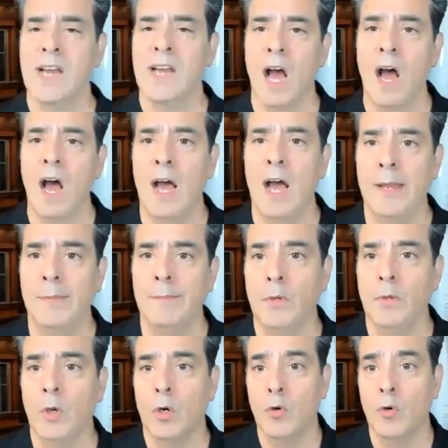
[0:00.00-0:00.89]

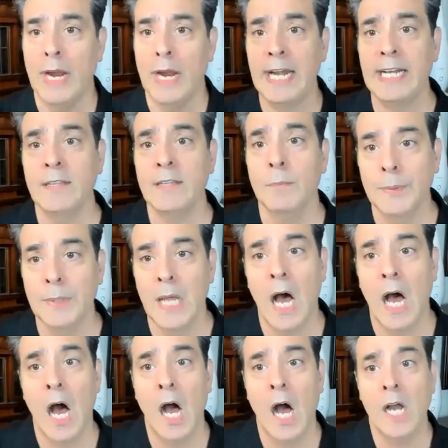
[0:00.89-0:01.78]
time you're creating the
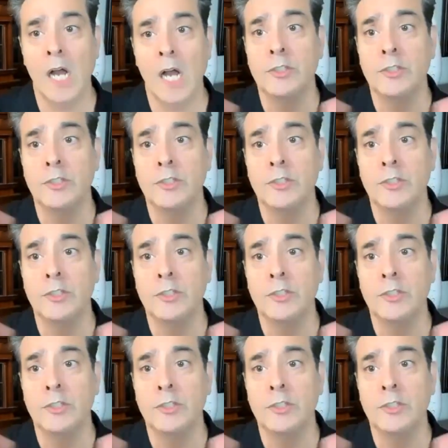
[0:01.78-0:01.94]
blog, you're